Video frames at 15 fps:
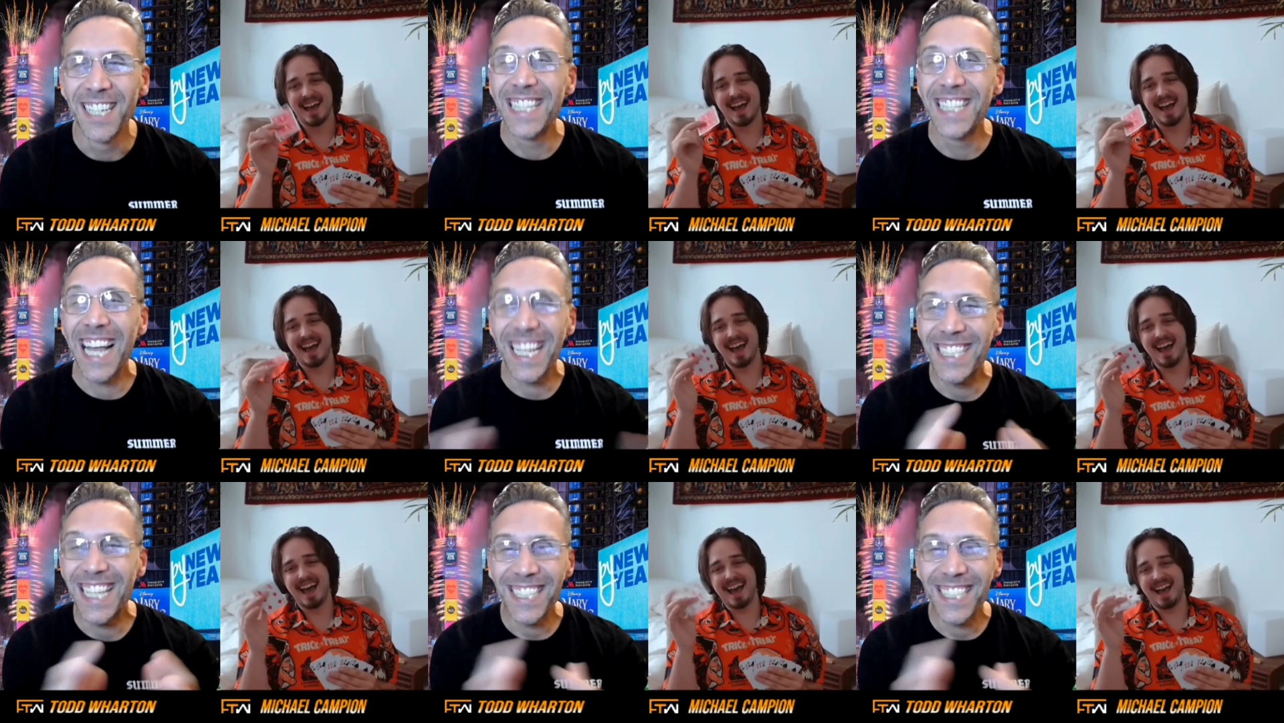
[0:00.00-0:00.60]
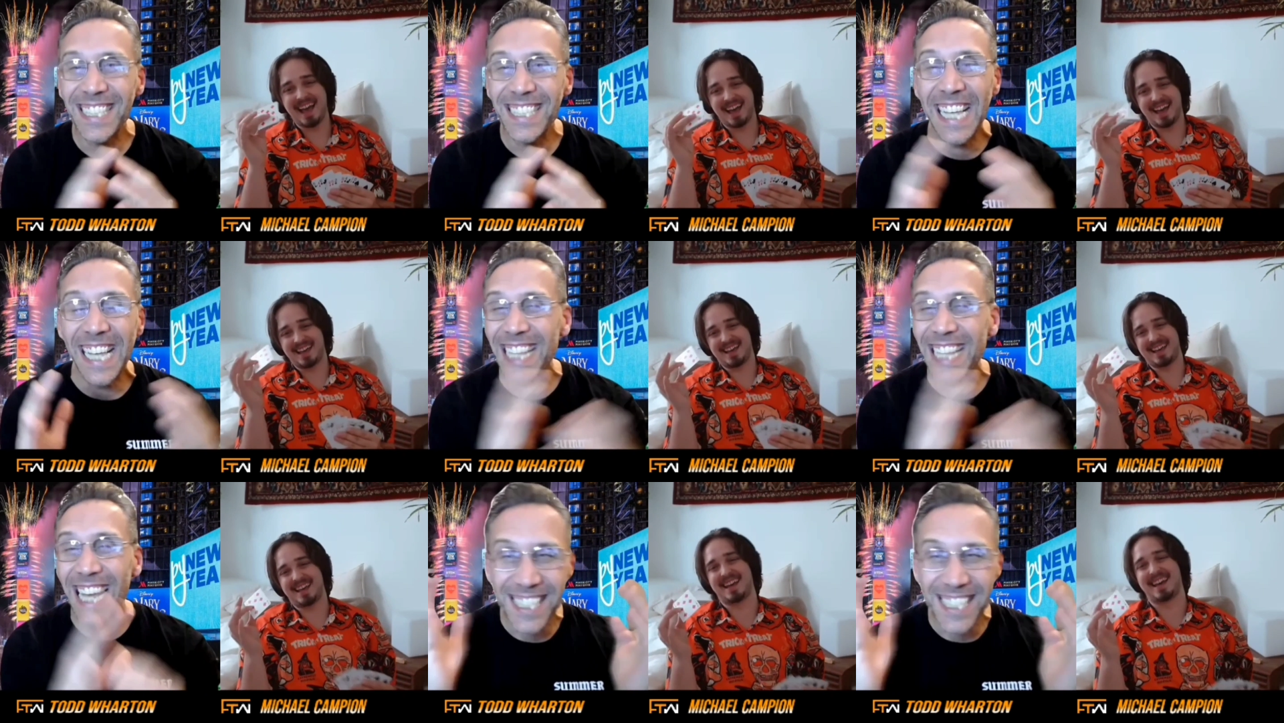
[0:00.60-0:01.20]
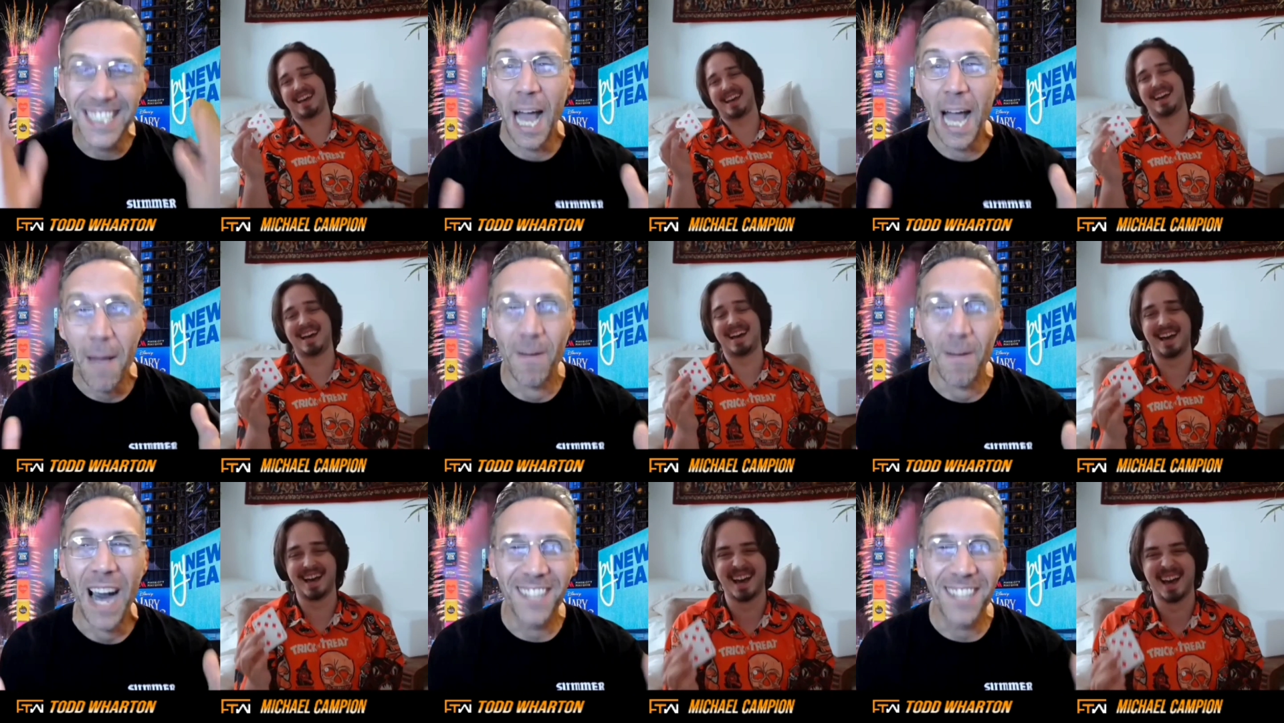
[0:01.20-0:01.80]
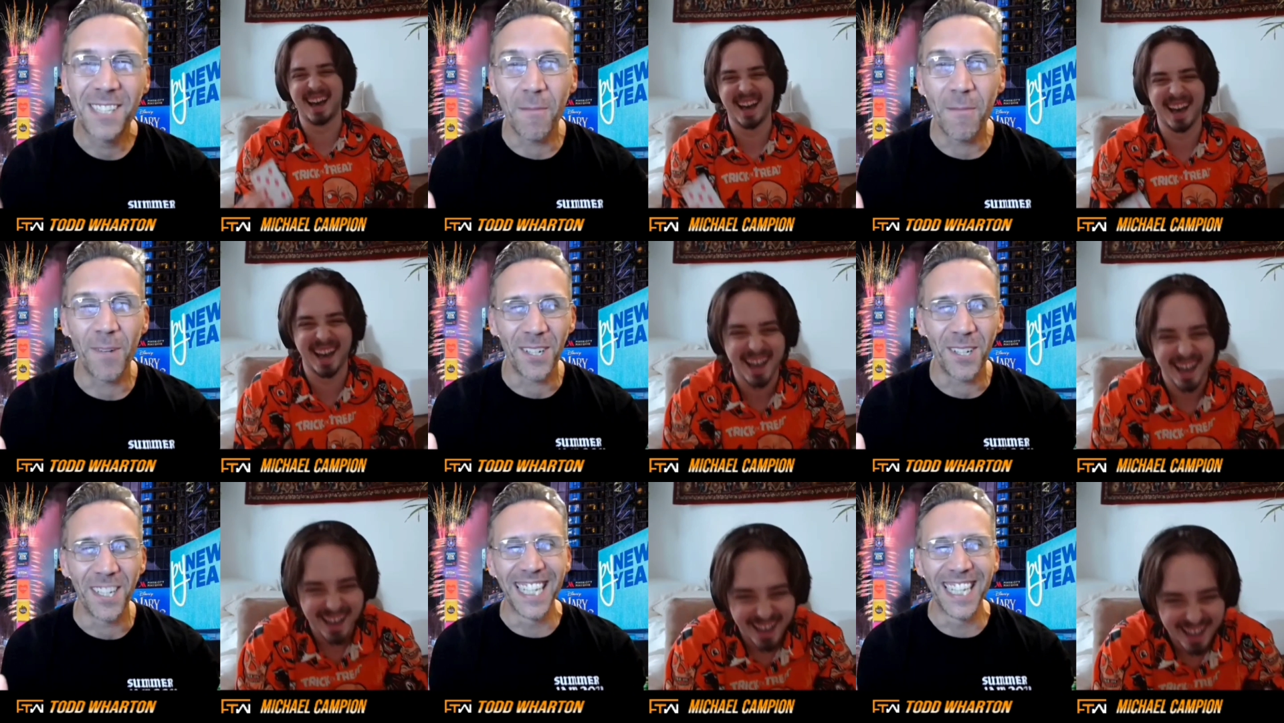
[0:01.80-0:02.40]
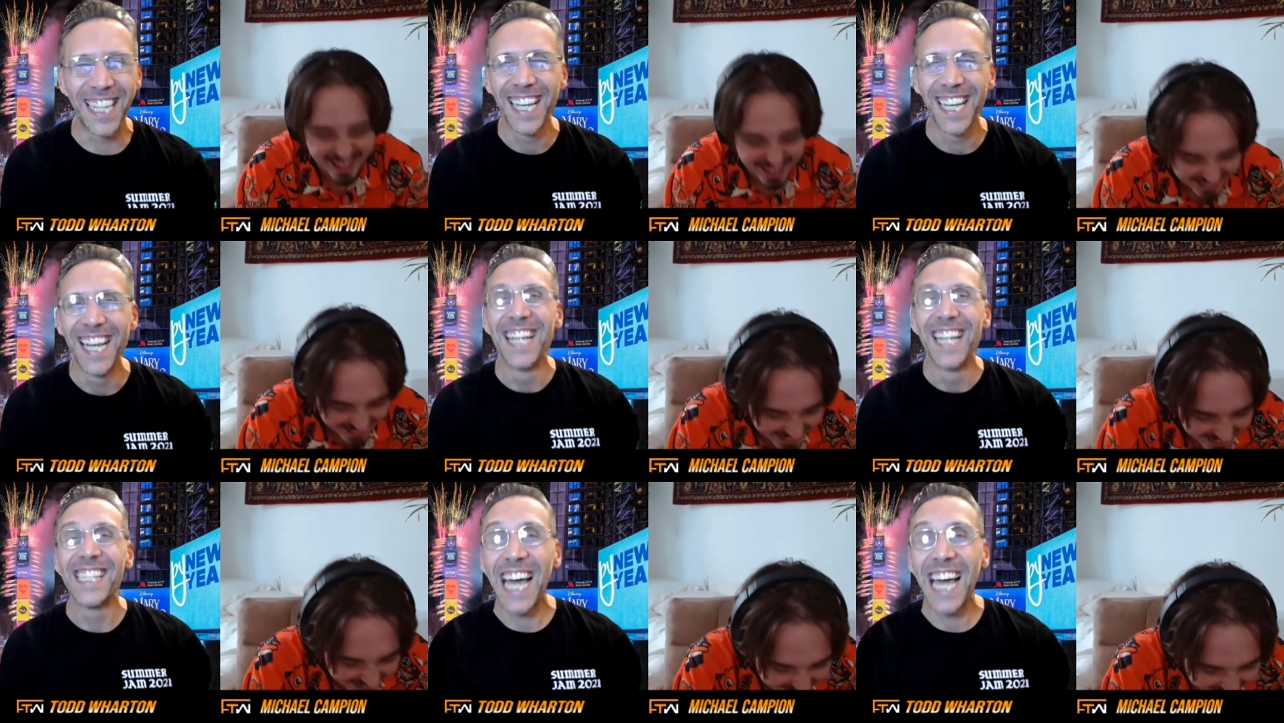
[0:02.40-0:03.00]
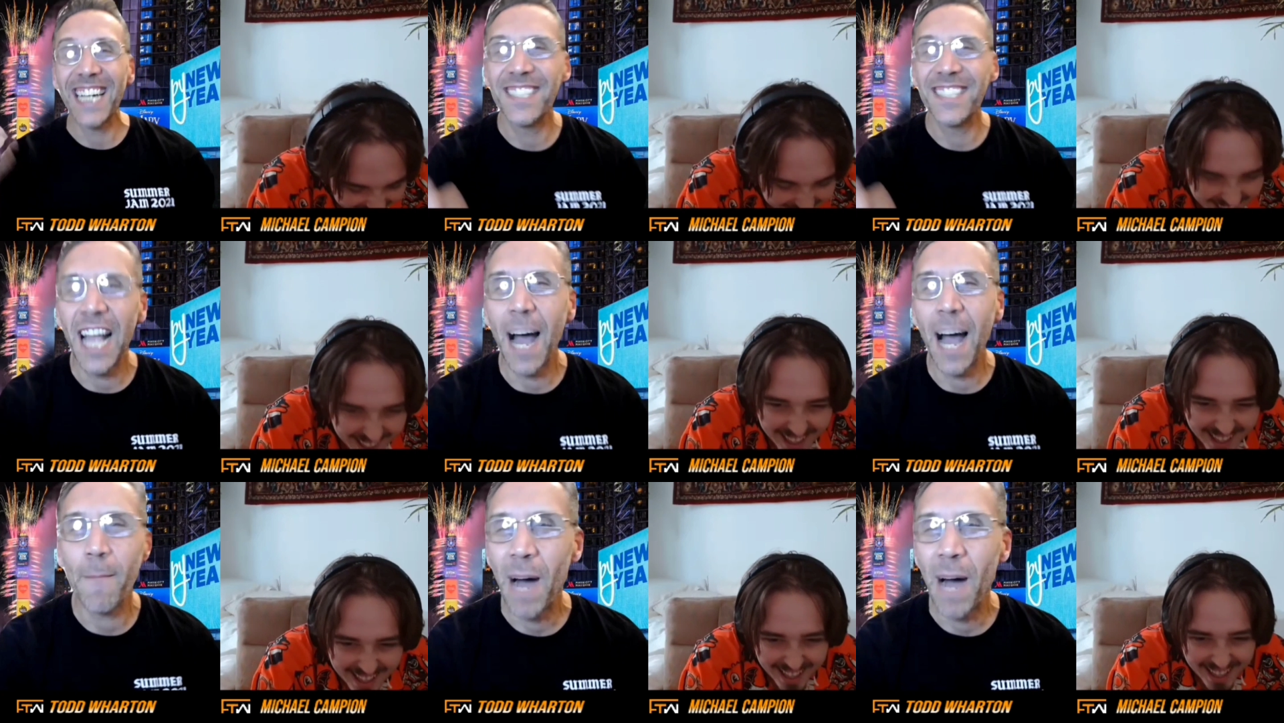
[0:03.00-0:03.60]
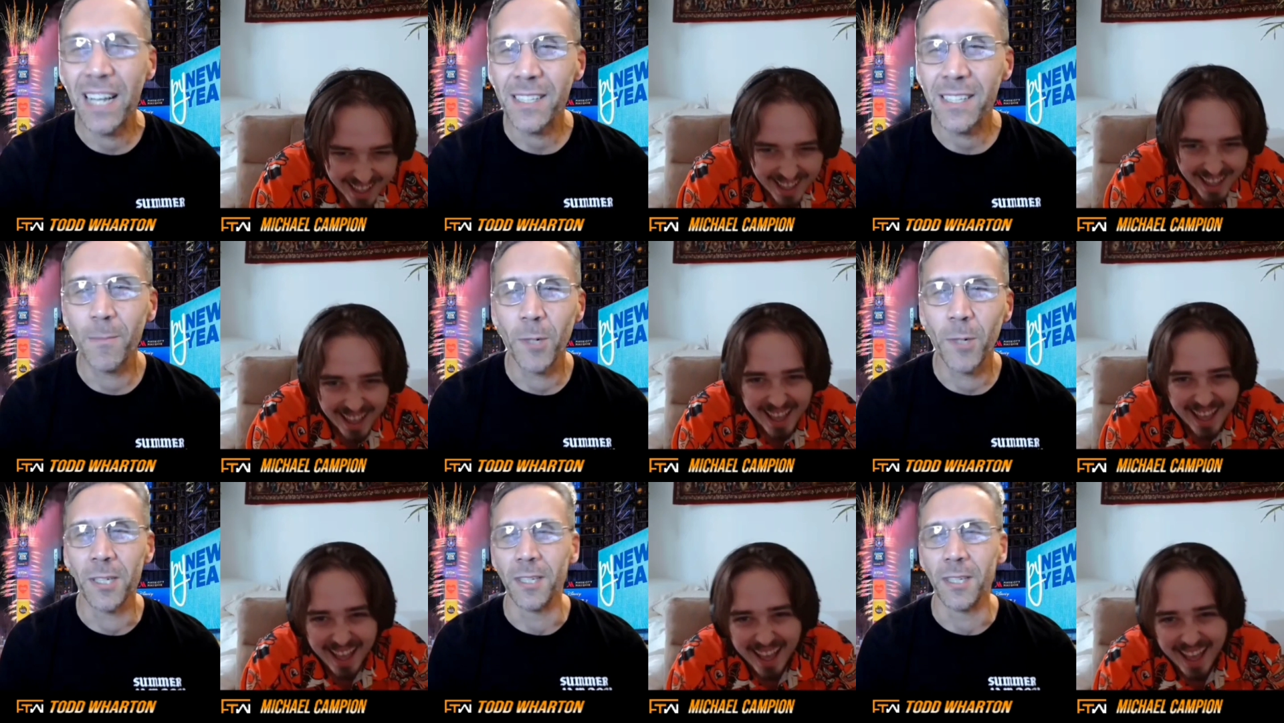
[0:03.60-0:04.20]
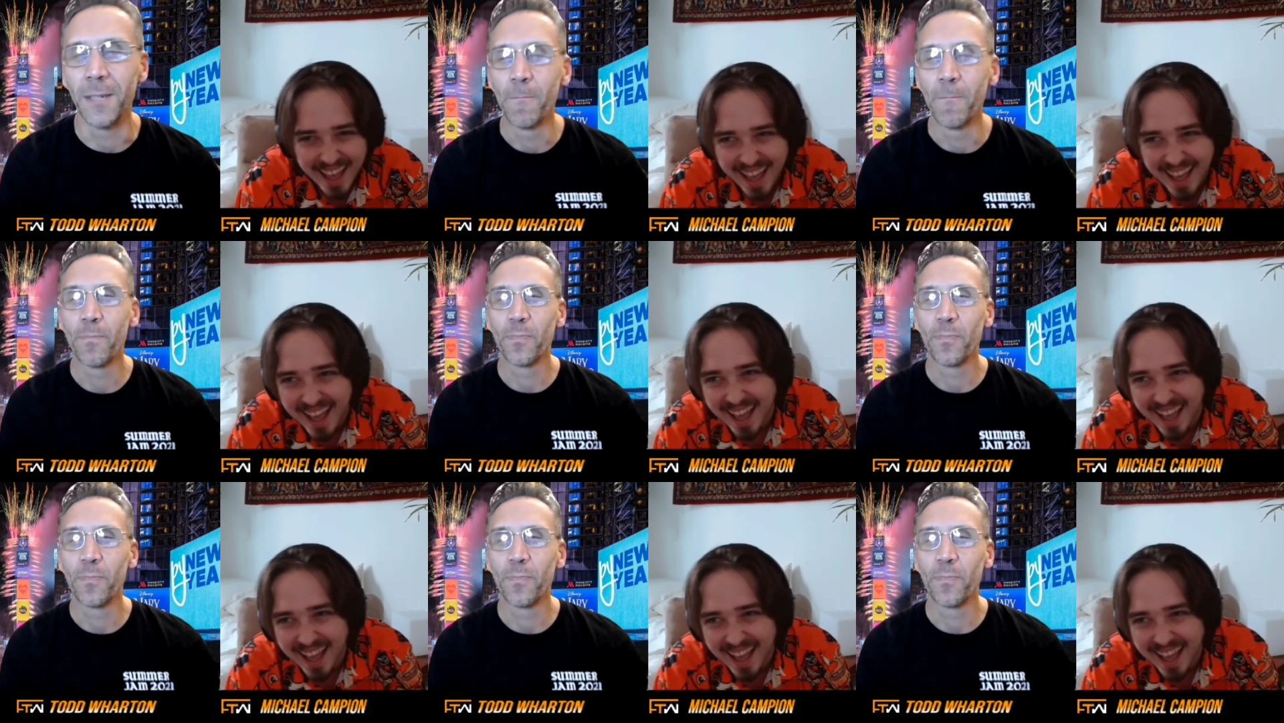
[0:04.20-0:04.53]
Speaker 1: That that's that's not possible. That is not possible.